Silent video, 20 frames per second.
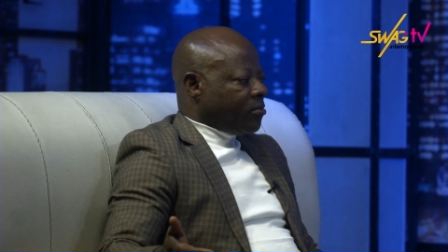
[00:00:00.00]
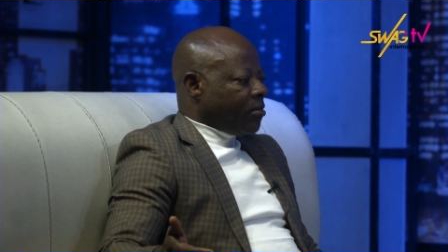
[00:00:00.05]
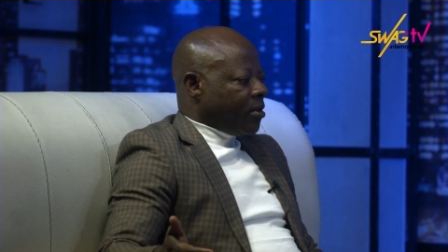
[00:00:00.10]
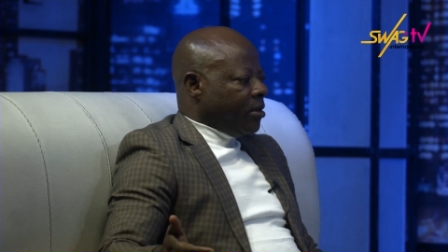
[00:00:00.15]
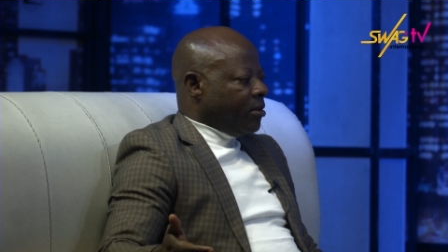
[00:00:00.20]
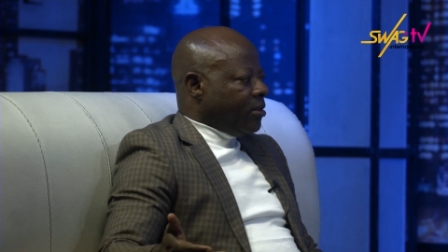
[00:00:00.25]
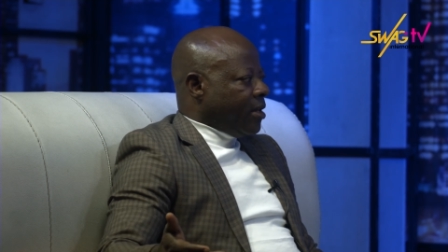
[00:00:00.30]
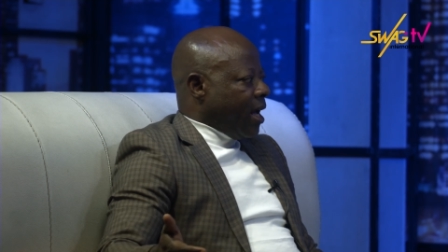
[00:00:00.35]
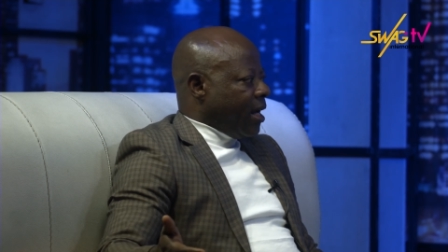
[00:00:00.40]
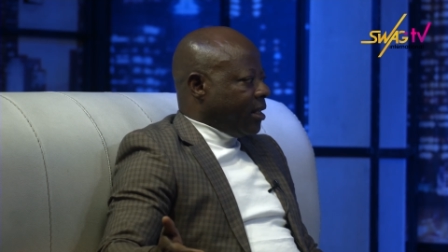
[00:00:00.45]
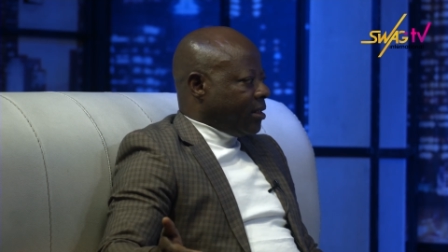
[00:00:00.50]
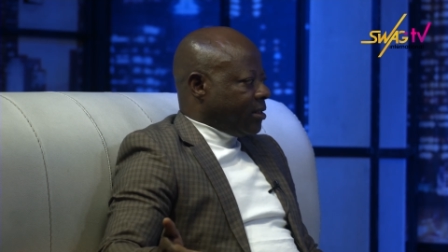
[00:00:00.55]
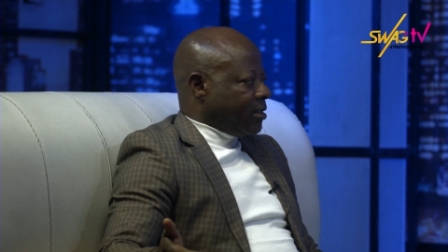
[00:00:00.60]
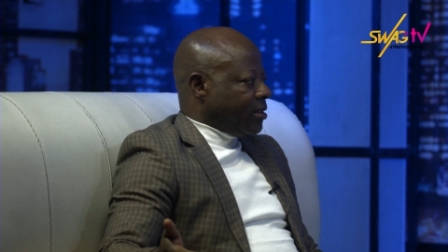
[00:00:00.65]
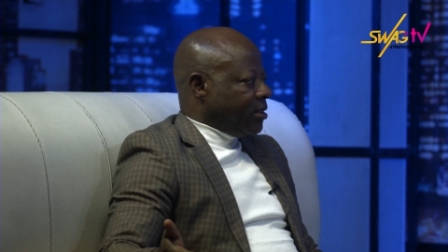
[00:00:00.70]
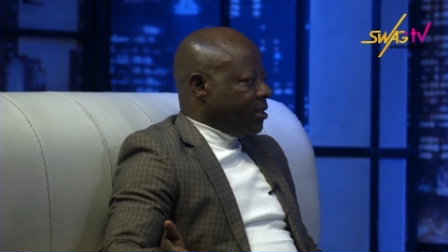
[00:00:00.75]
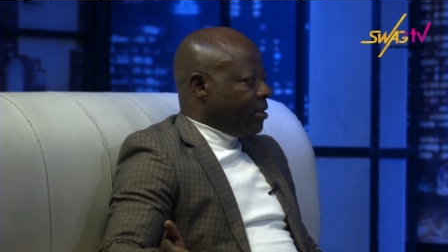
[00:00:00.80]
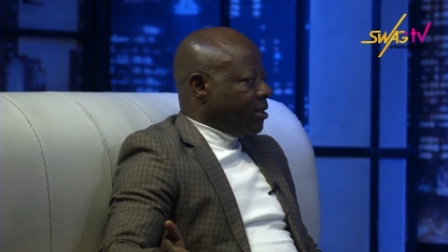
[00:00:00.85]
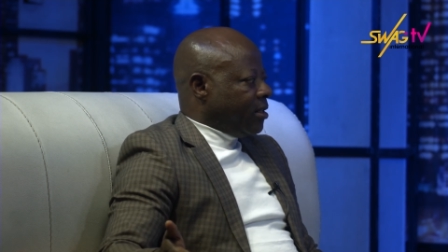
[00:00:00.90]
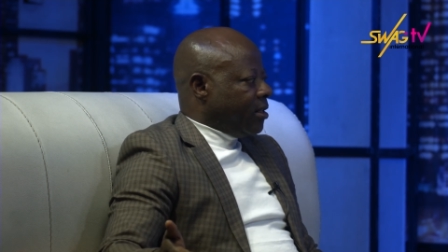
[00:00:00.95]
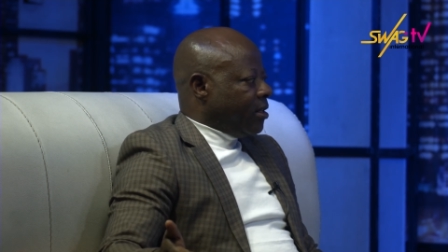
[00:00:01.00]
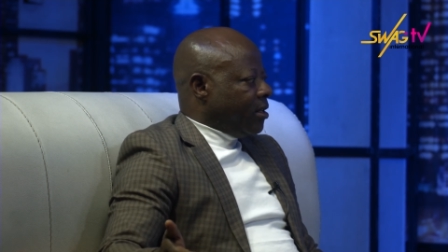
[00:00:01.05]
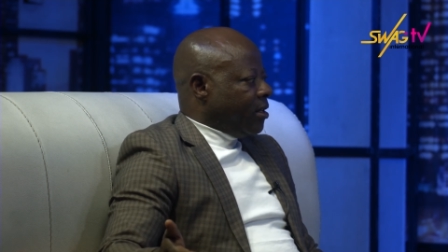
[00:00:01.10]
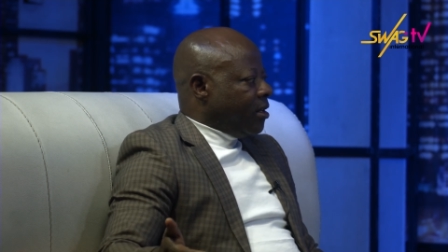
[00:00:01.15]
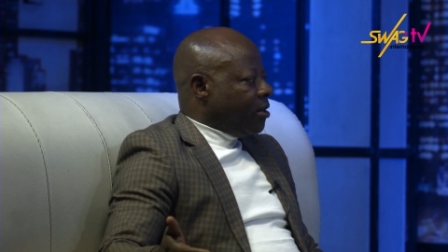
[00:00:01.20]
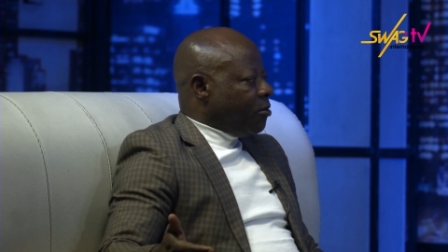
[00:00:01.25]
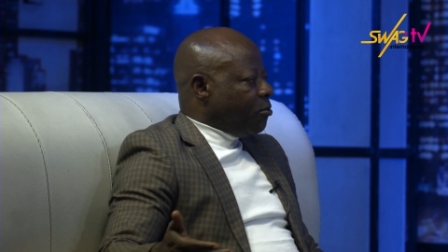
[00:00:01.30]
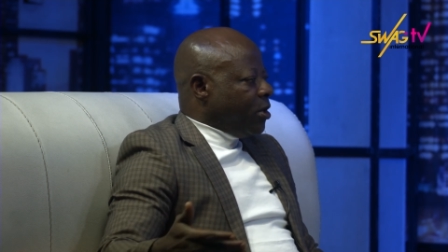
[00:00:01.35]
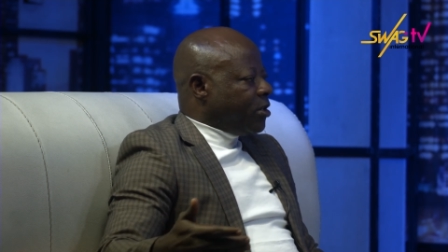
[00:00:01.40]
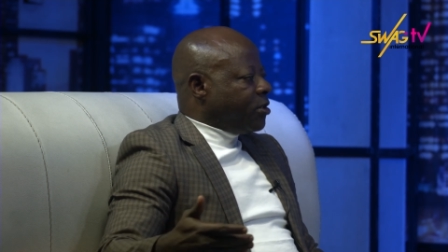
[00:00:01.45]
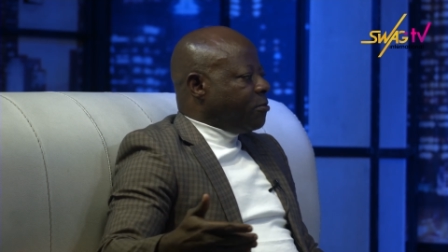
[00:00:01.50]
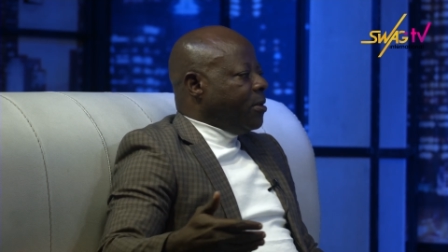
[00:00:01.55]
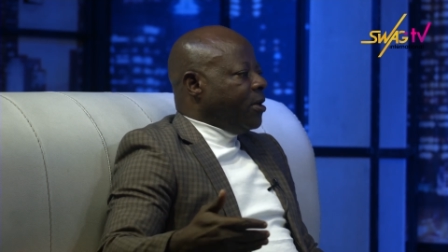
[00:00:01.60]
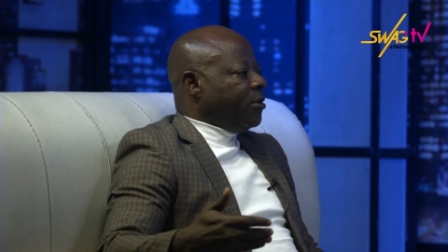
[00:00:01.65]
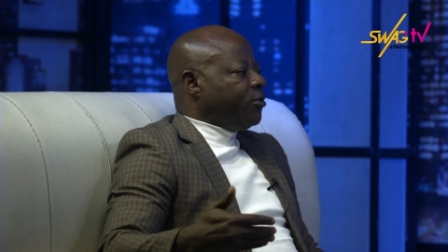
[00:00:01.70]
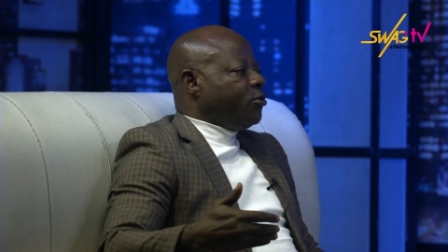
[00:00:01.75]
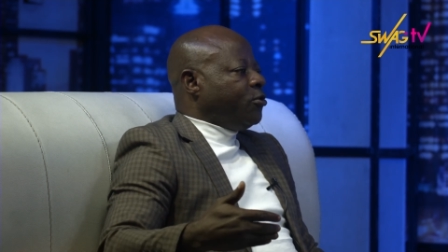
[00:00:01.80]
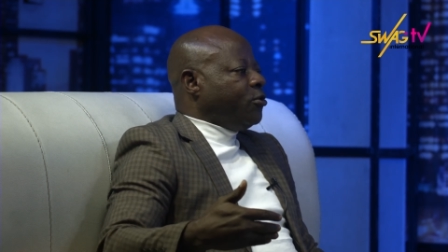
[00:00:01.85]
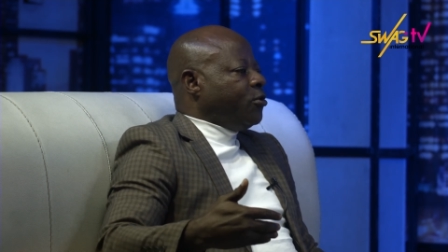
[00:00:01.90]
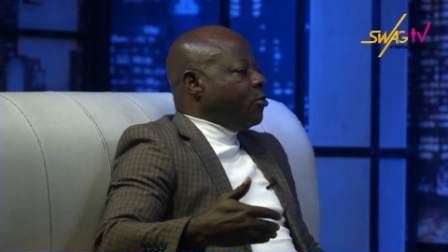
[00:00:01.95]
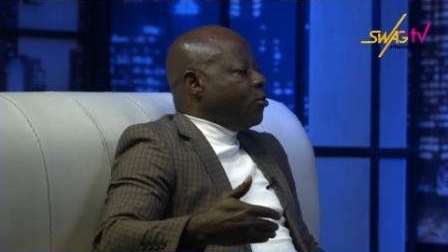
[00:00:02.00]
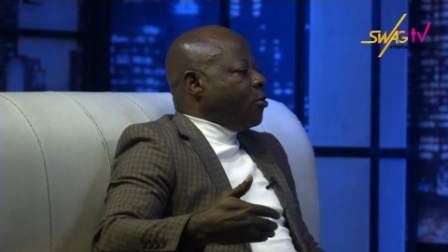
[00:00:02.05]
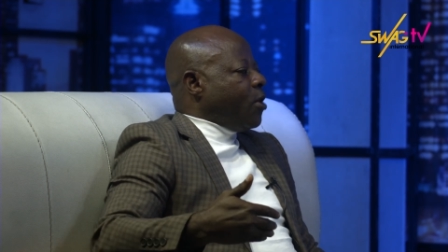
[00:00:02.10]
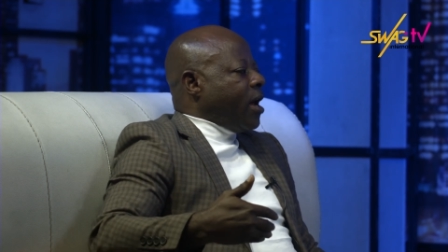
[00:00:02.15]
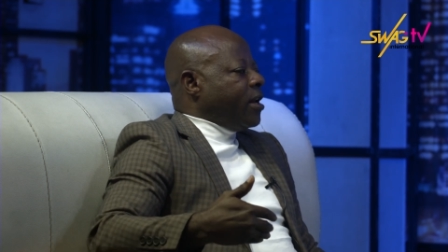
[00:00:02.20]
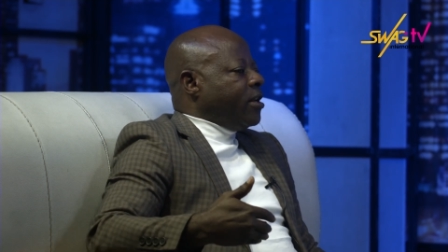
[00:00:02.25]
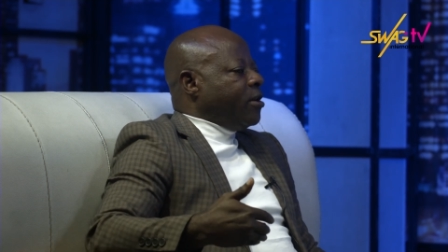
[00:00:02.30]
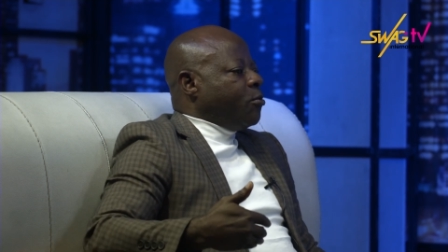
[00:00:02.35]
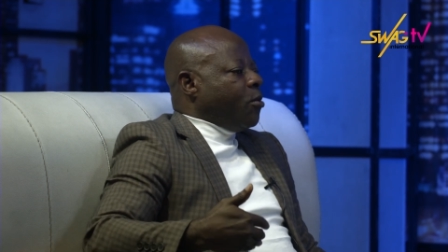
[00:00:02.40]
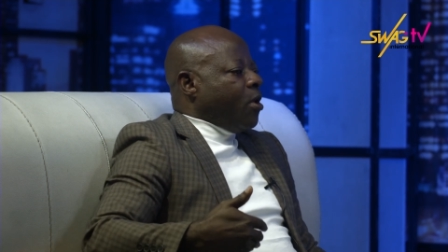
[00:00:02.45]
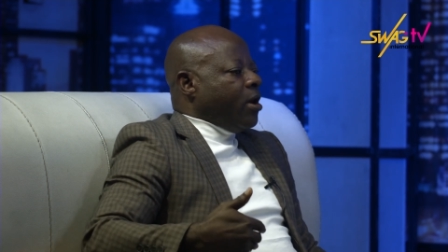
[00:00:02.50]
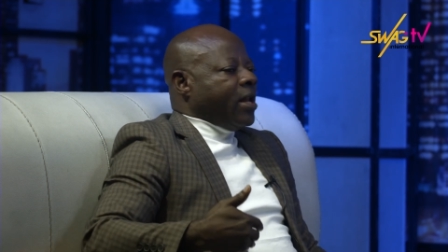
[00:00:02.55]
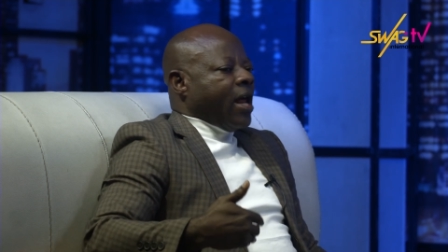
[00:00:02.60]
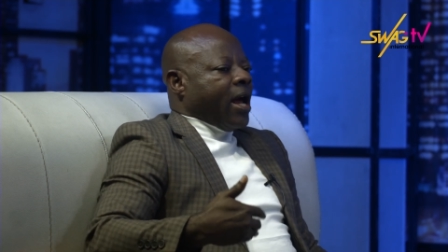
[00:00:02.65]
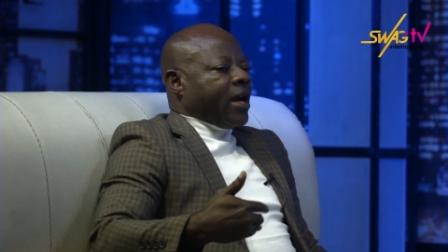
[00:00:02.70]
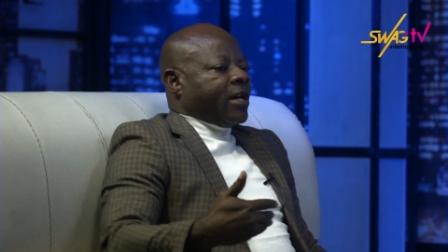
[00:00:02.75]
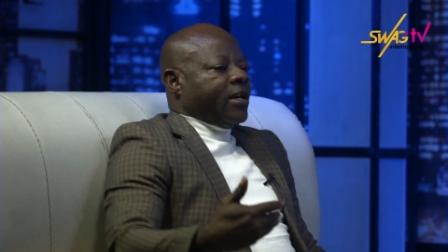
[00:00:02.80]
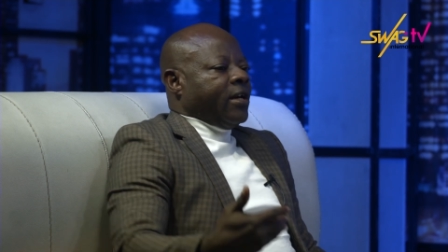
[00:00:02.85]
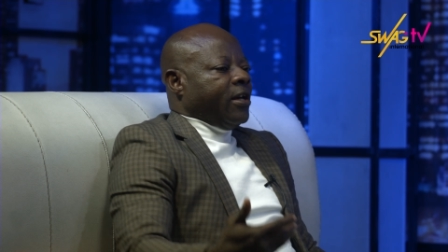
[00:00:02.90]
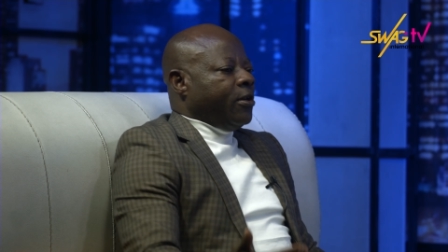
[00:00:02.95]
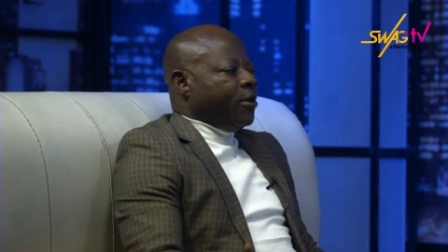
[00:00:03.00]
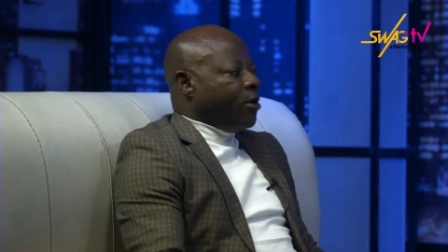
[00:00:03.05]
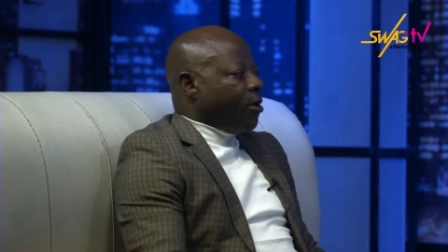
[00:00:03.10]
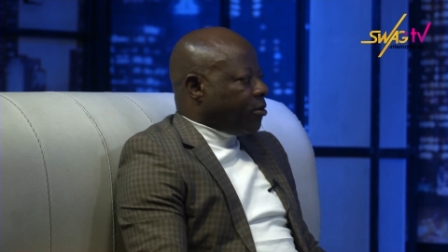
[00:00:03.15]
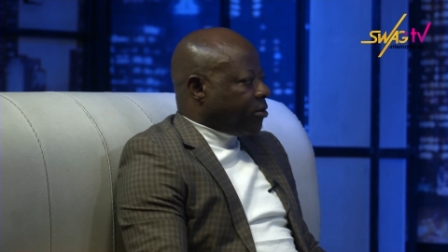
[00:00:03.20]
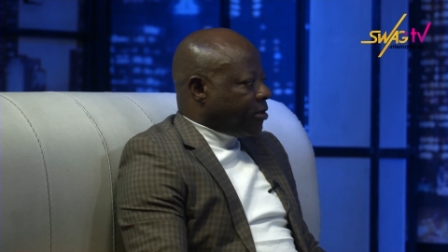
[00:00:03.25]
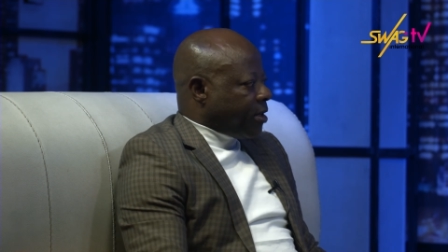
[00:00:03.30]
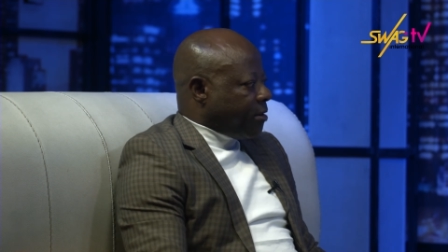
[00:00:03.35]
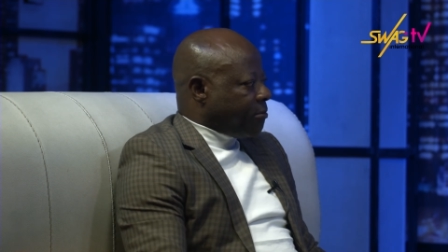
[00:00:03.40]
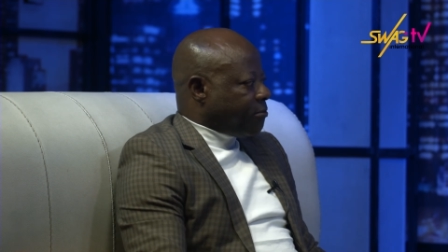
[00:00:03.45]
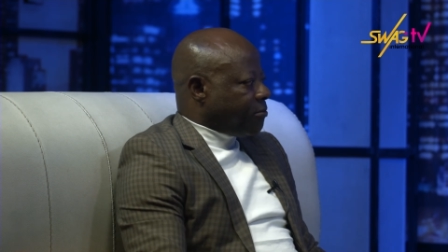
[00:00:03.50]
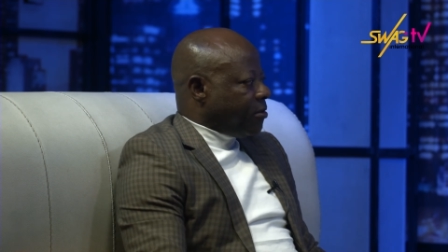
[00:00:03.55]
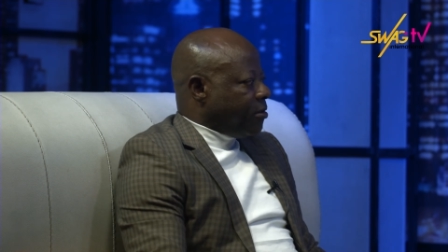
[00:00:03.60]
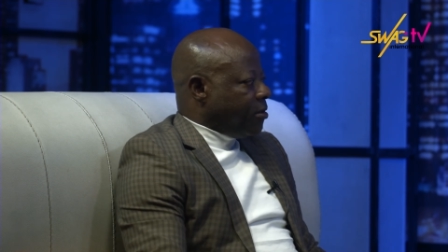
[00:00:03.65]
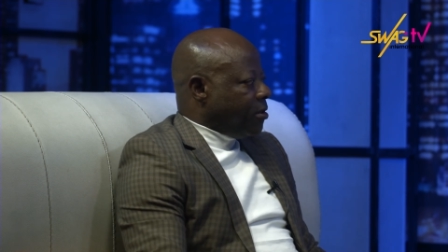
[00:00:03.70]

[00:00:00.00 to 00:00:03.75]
Hmm. death, hmm. which means you are the one that killed yourself.